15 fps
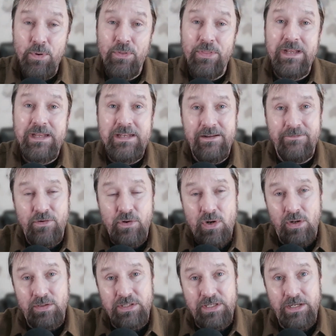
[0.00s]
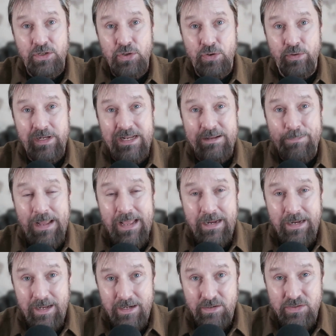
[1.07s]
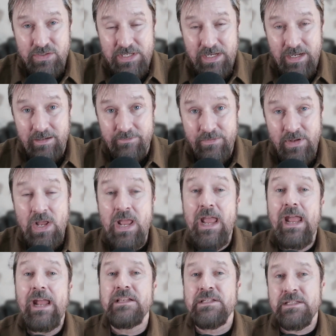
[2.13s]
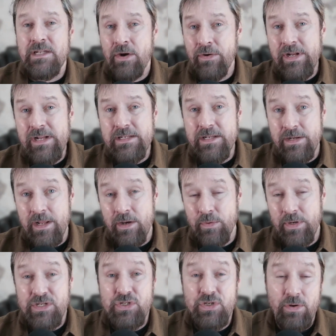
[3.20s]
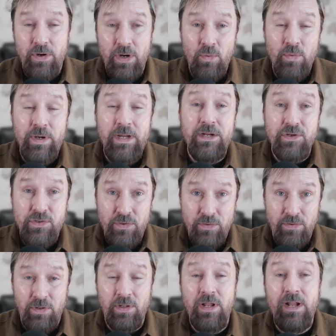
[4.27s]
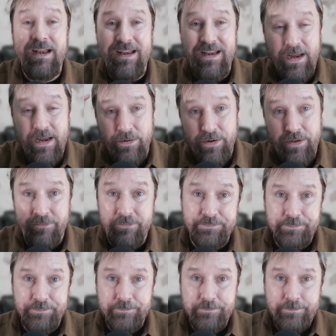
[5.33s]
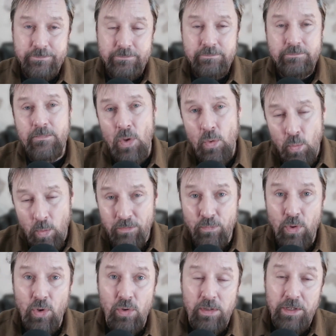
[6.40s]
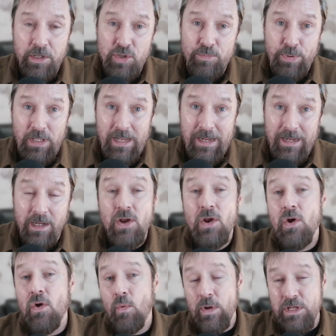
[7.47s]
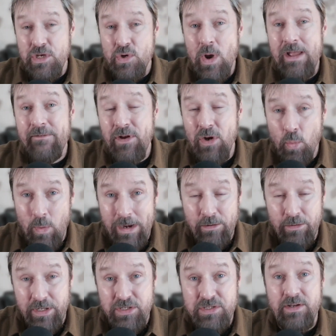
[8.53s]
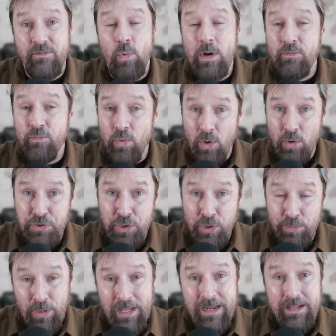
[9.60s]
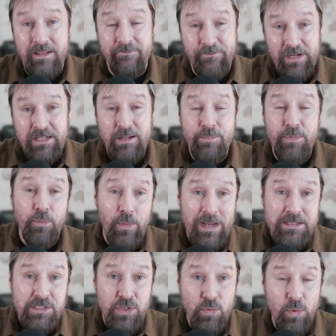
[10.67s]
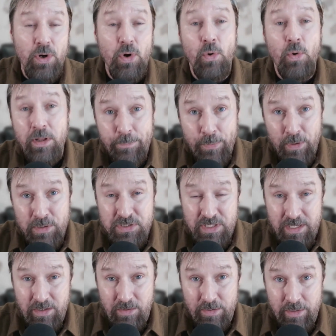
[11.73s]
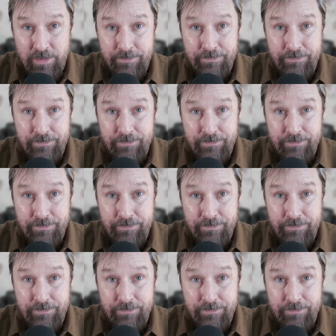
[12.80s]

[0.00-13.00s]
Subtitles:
the difficulty in turning it back on yourself is starting to notice your own internal narrative. What role are you playing? When you have an awareness of what role you're playing, the victim, the rescuer, or the persecutor,